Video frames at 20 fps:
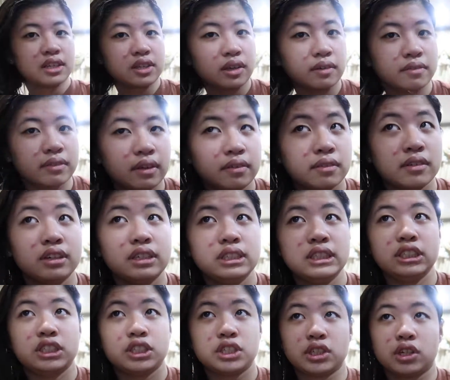So I've never
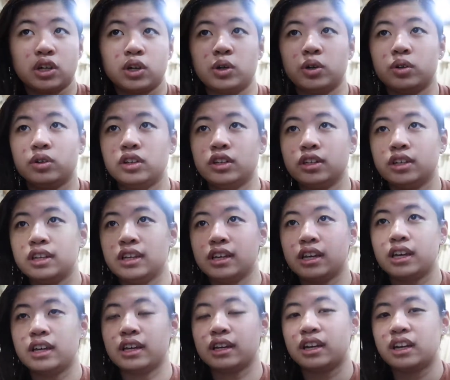really shown
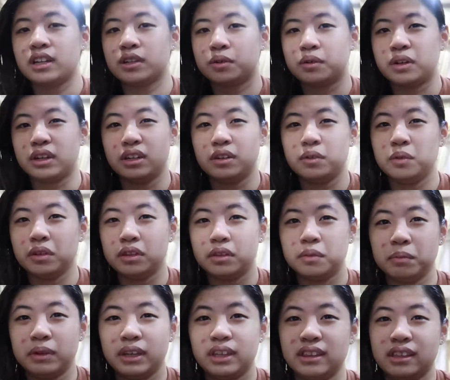a get ready with
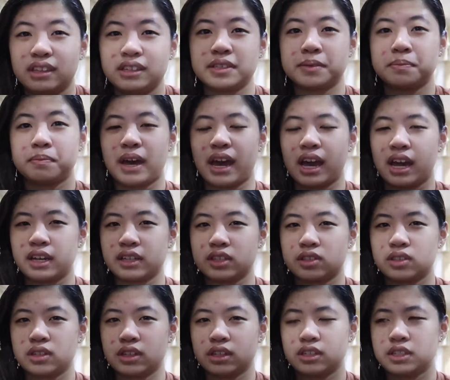me this
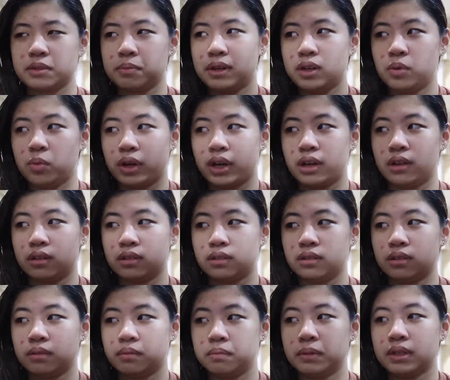past, it's been a while,
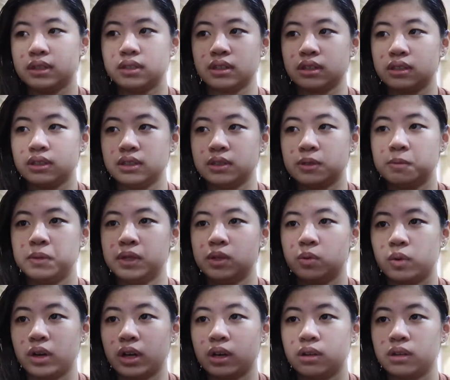basically. It's been a
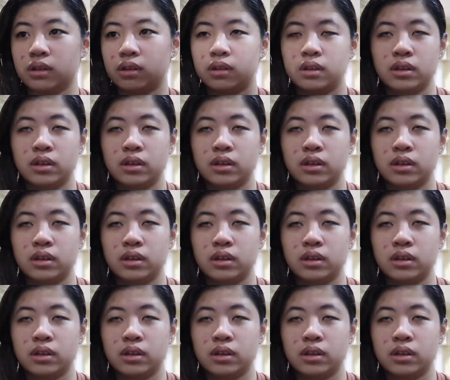while.